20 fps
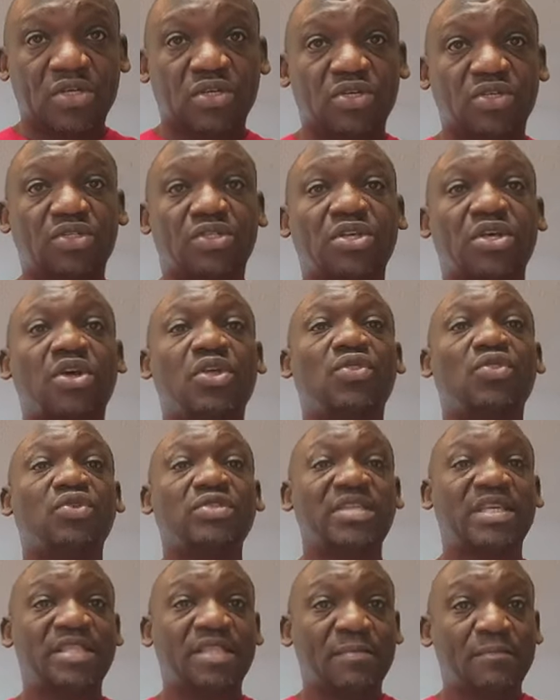because
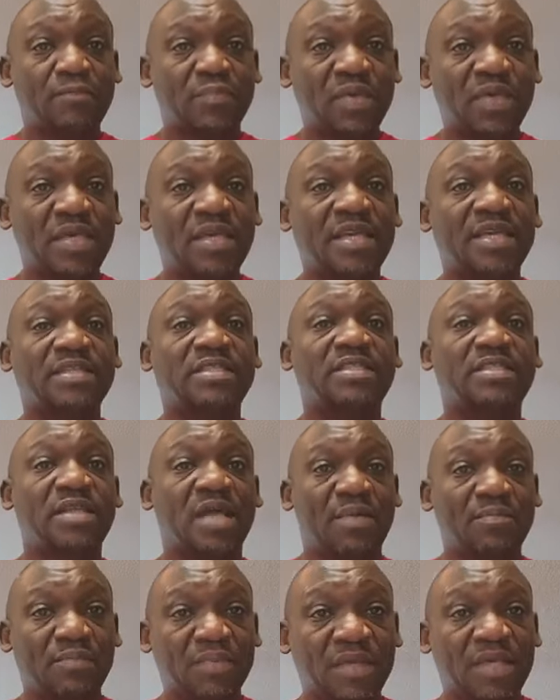those are the
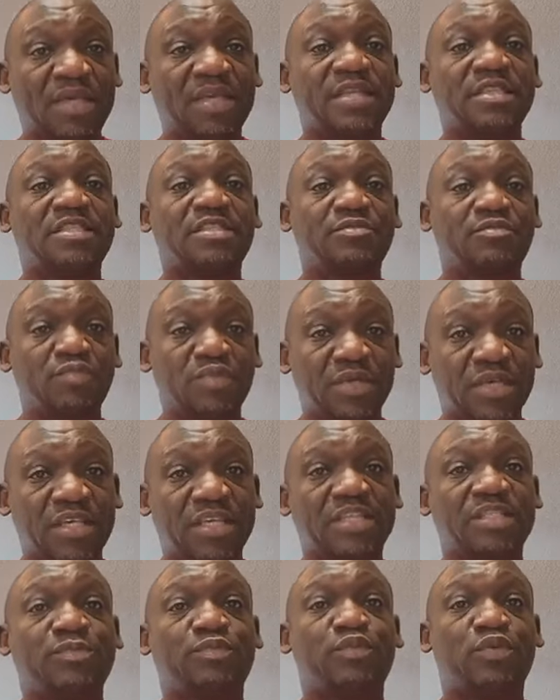
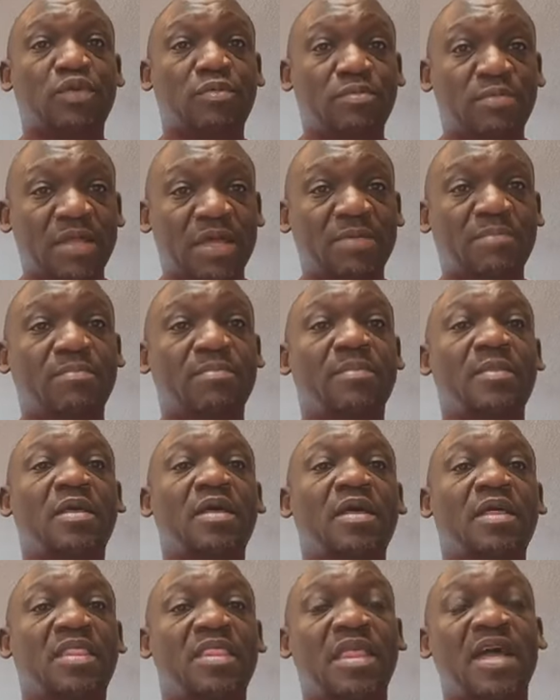biggest problem
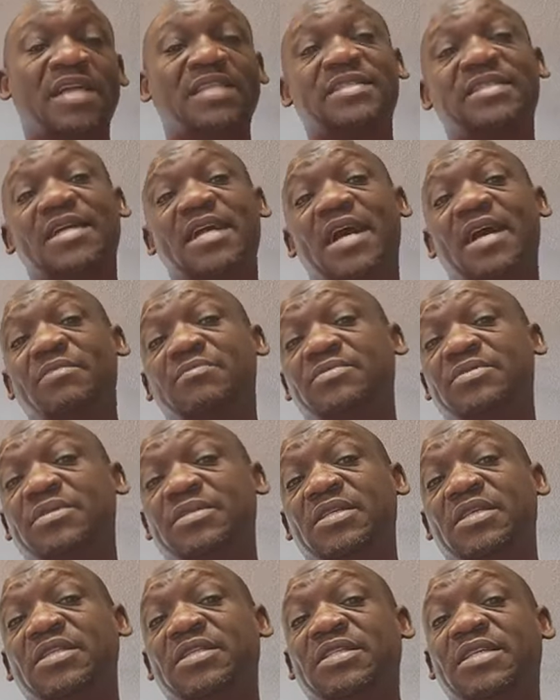that
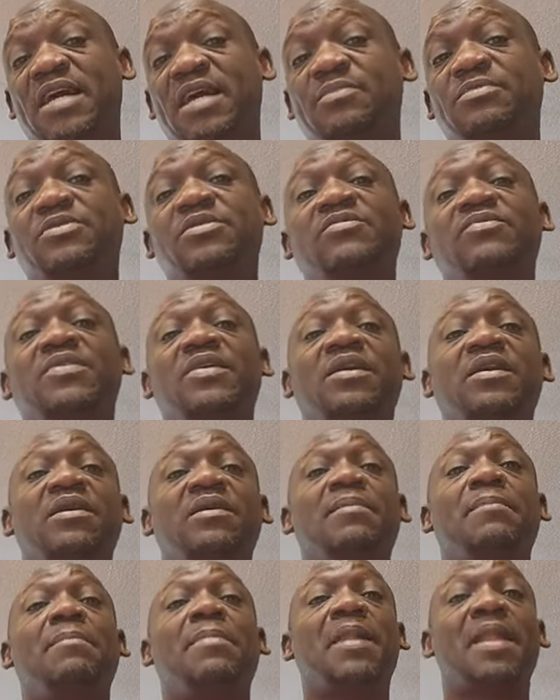comes in terms of
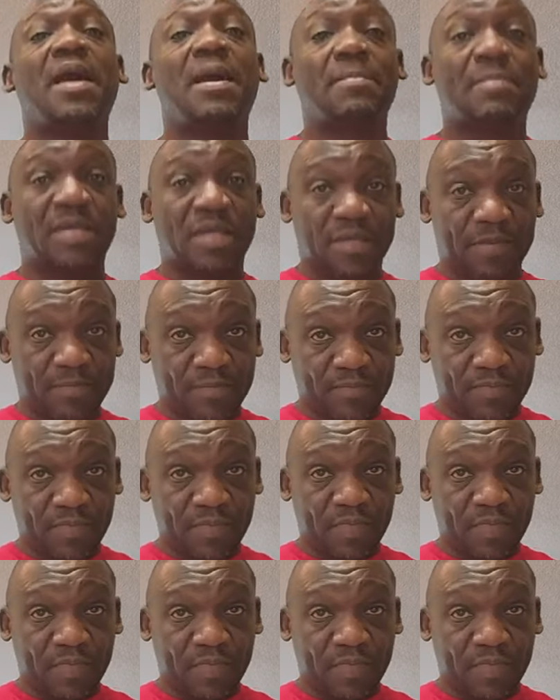the plumbing.